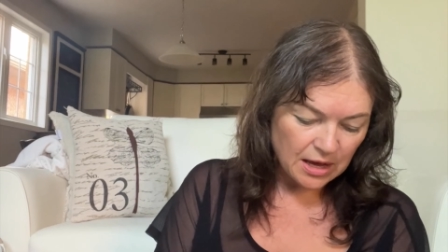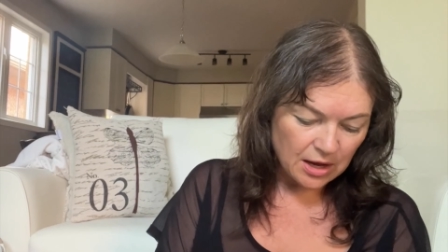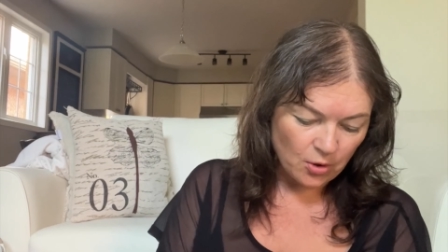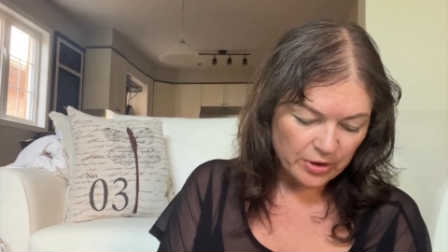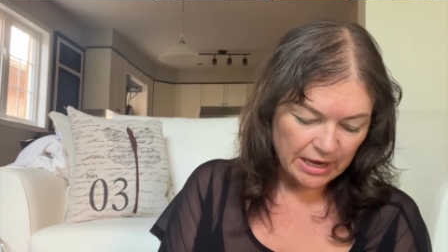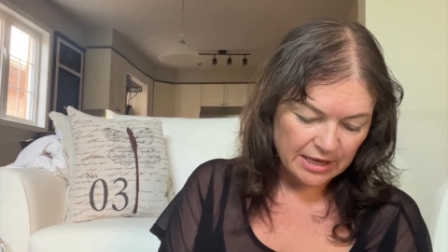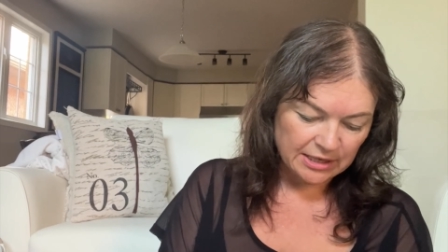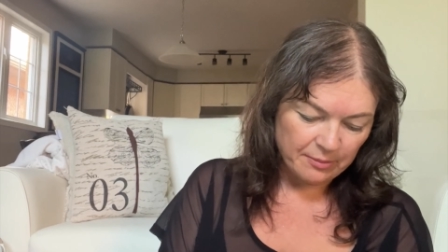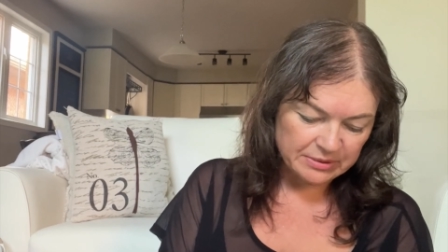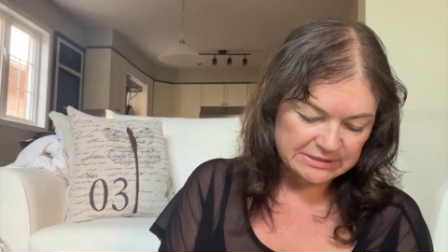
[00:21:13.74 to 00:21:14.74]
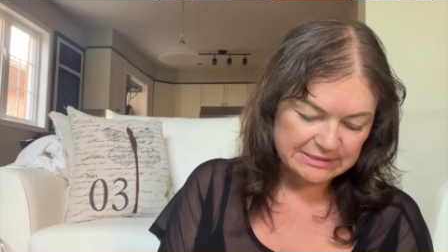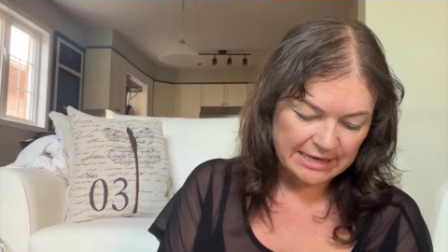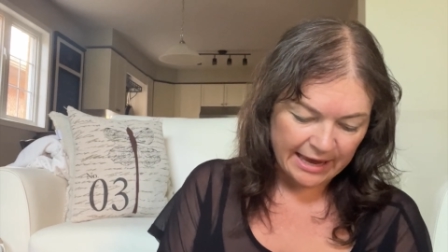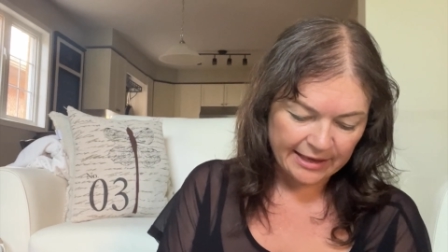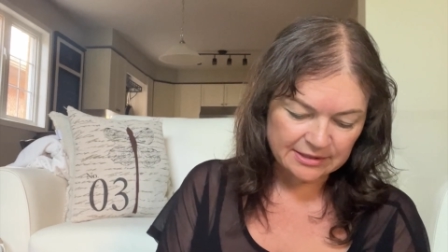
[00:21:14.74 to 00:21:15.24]
Okay, number
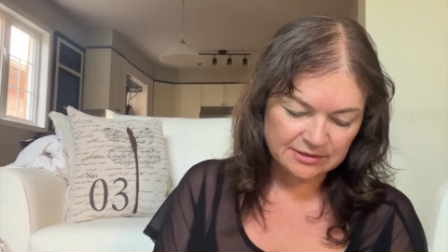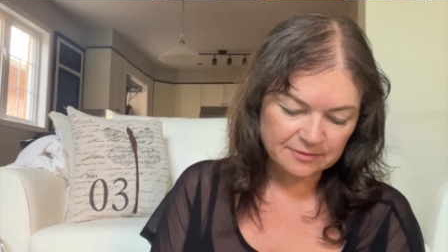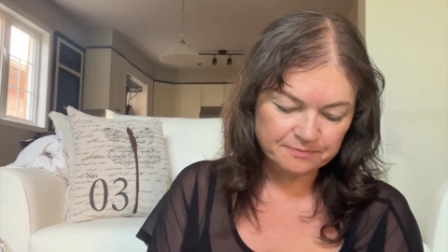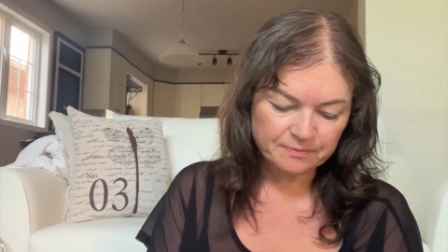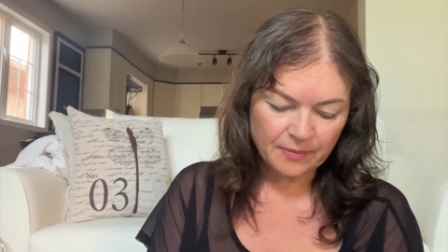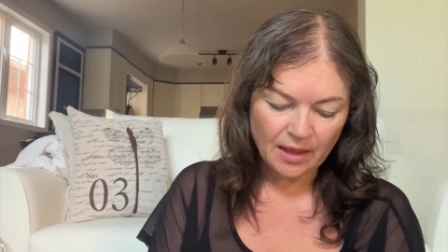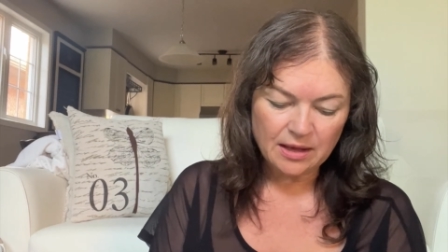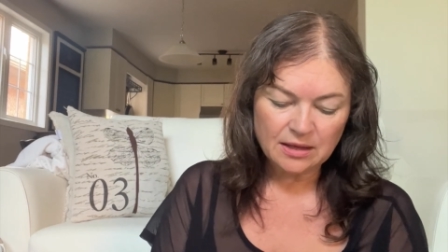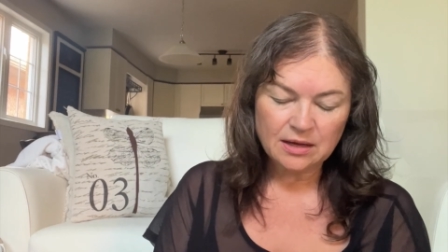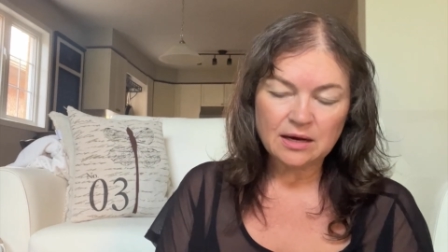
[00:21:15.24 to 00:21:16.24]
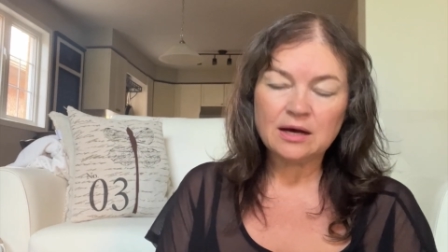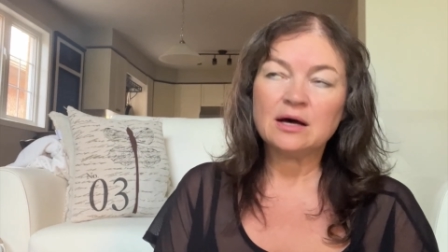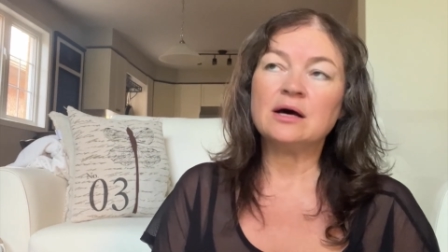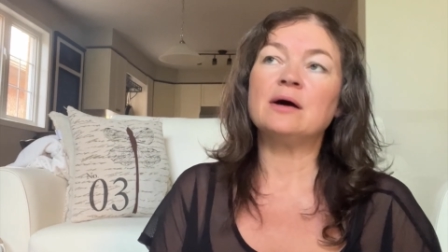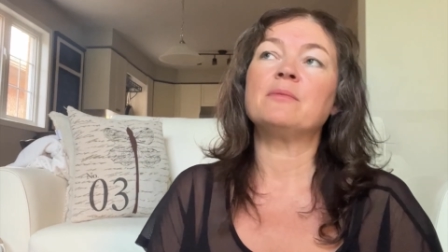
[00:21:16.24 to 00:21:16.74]
10.
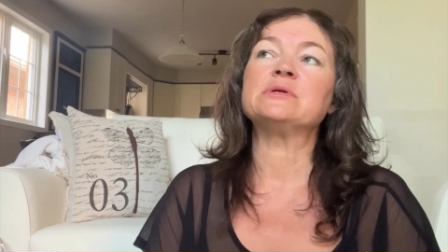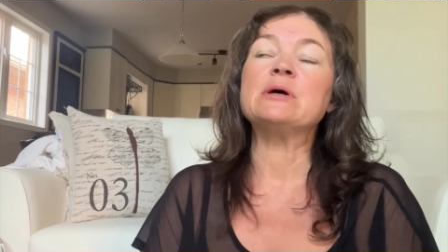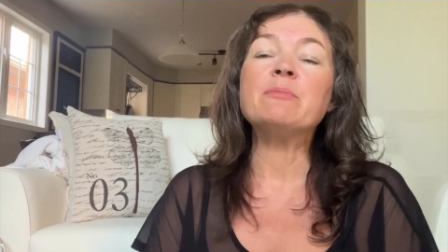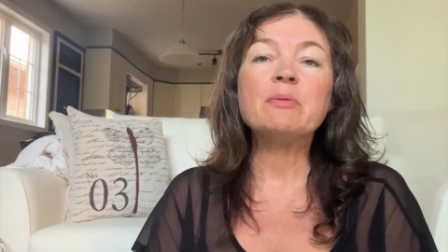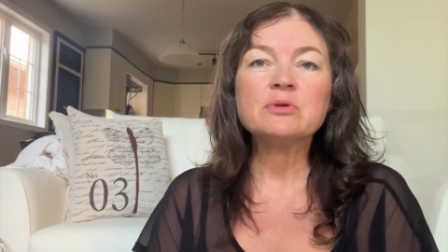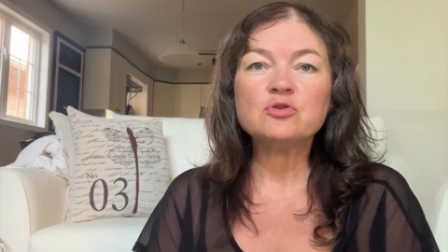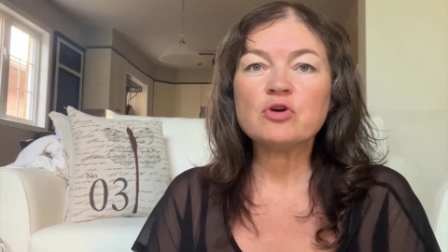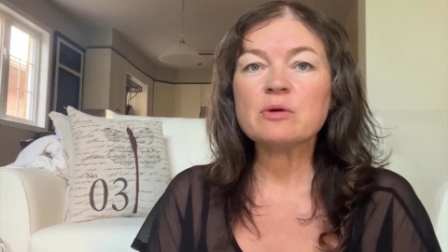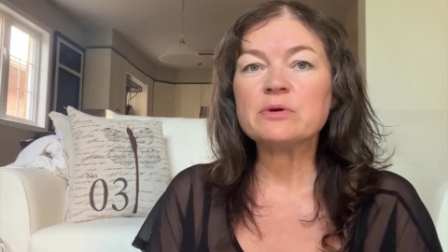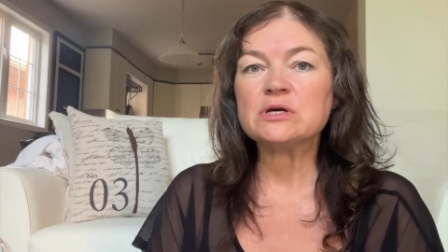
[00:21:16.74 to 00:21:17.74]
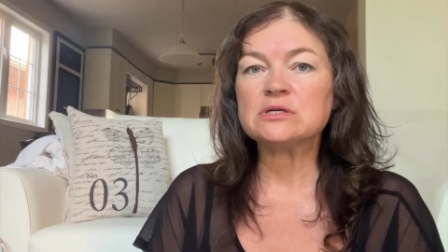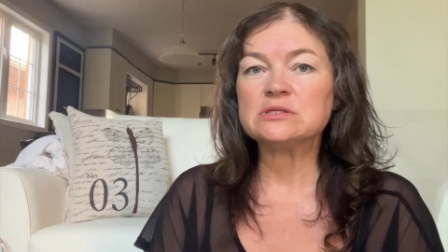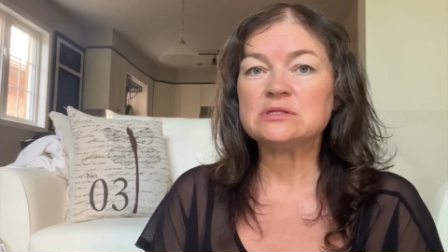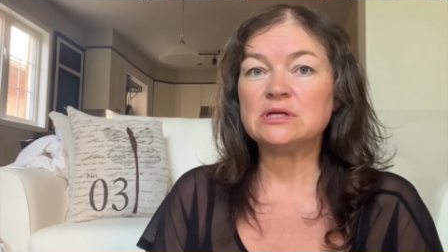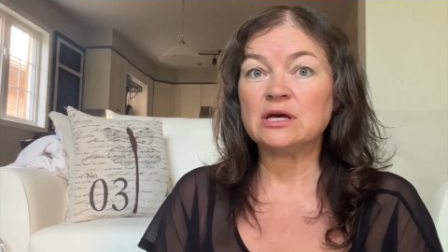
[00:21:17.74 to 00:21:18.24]
Some people drink
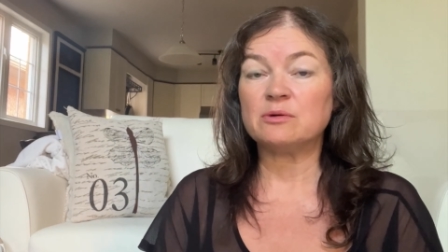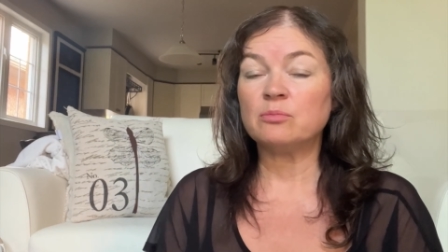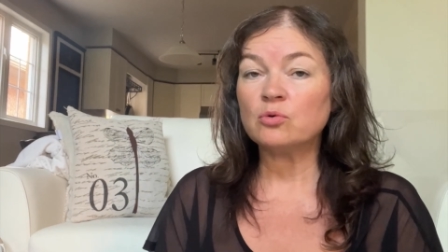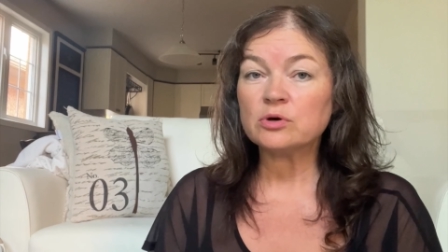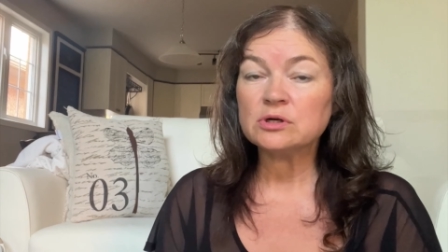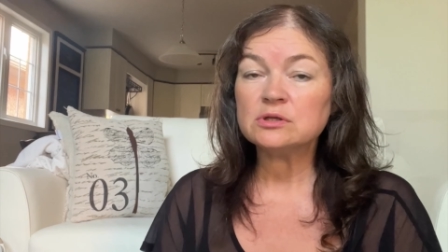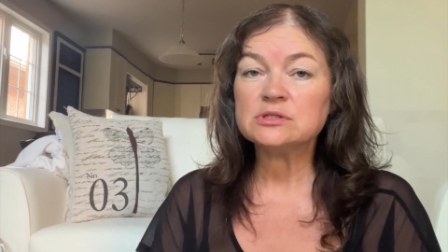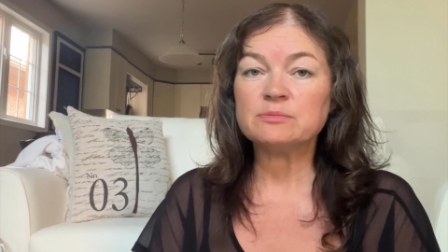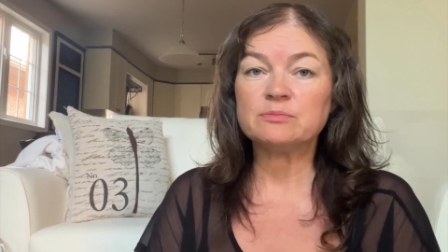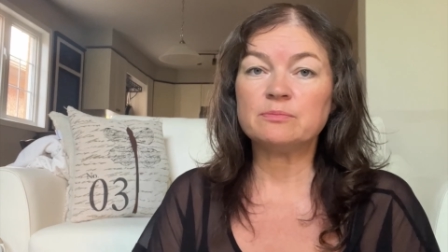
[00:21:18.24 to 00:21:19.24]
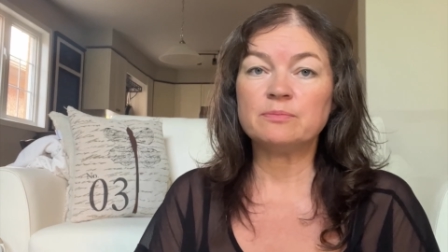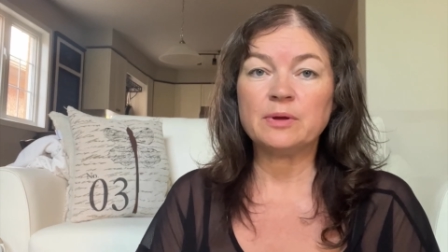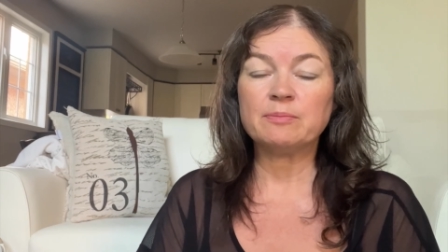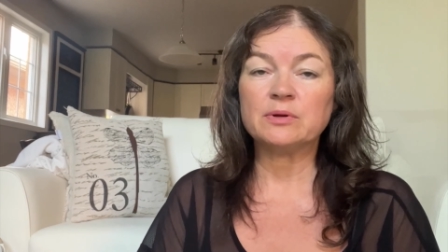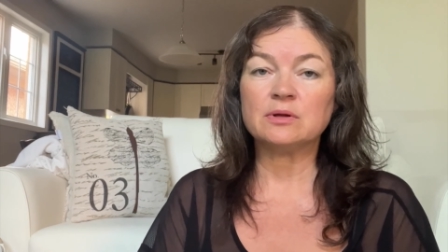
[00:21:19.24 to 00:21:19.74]
because they are bored. Some
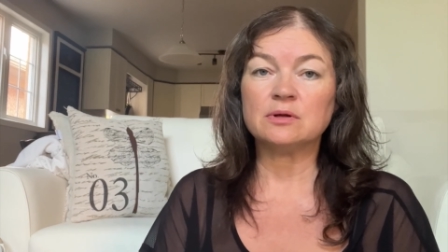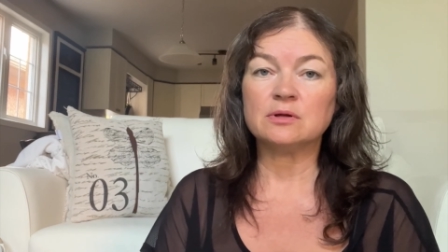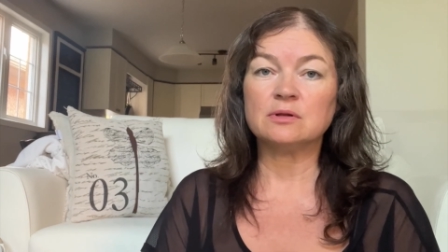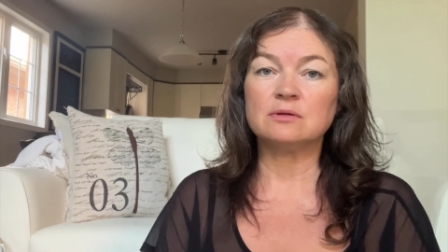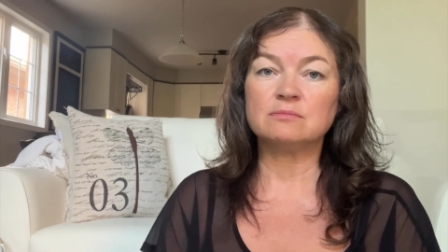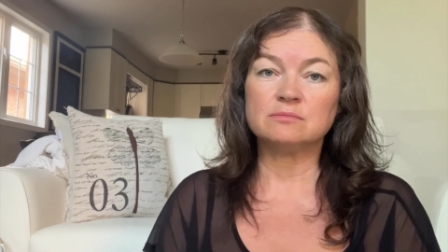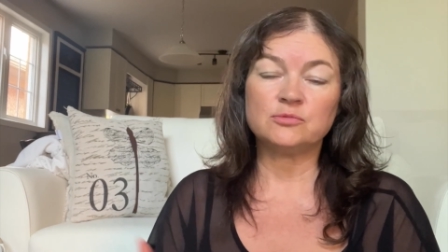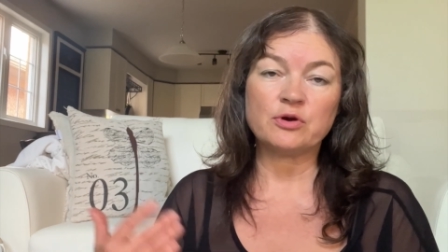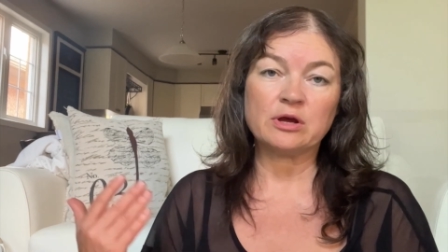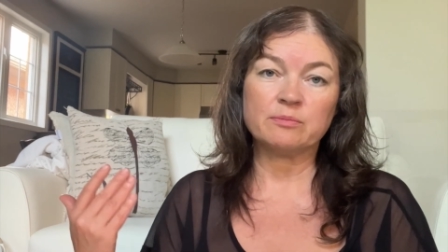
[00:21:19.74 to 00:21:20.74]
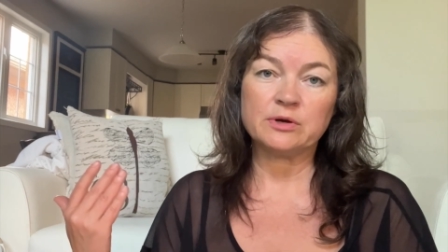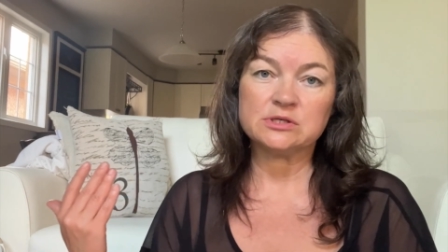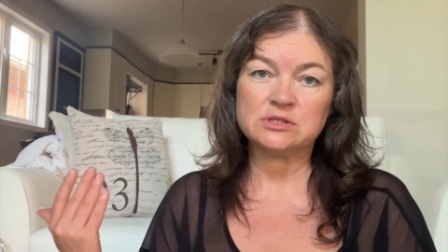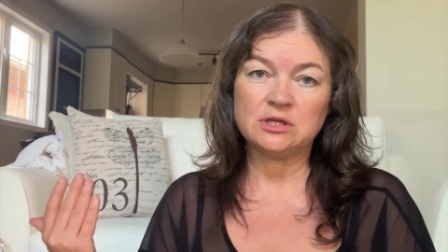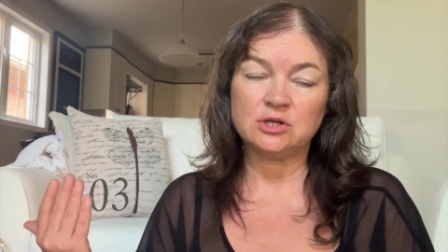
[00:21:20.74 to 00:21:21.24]
people drink
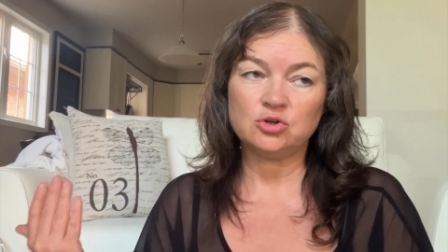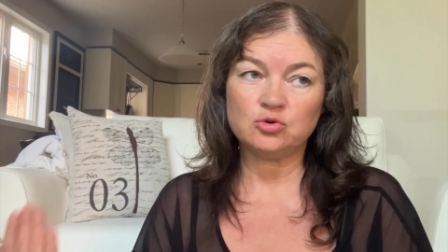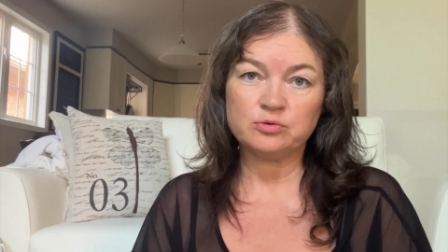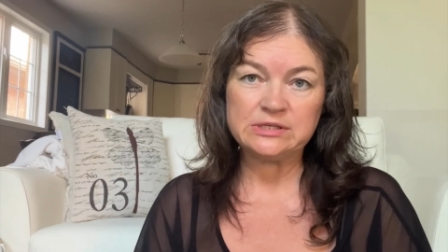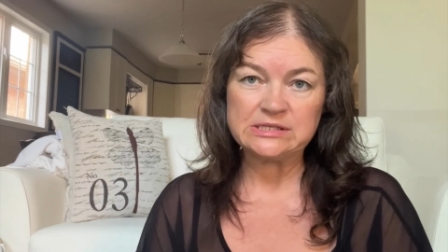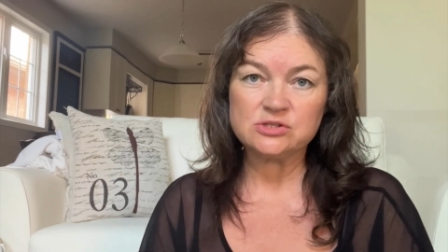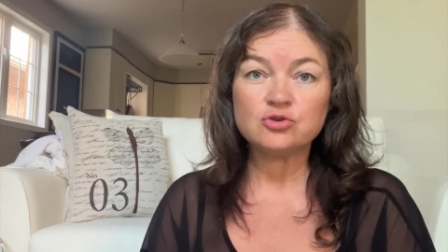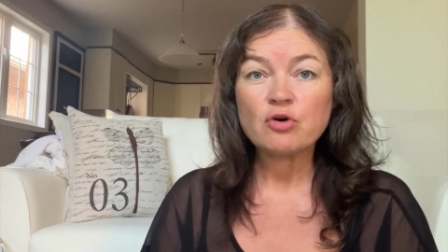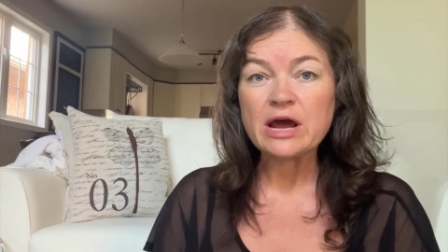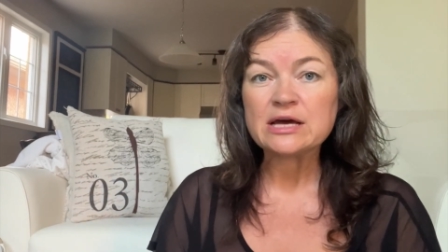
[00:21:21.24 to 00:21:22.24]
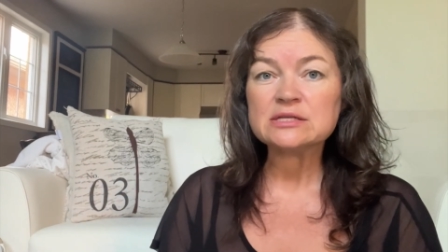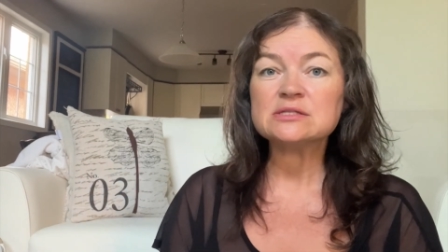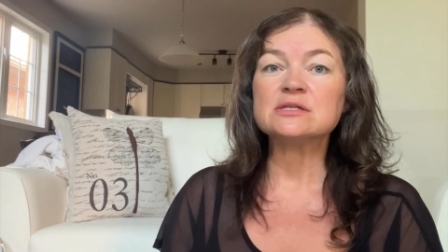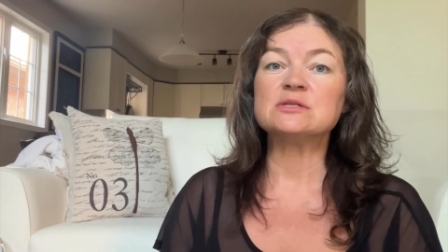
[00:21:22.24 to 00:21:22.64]
because they need to de-stress.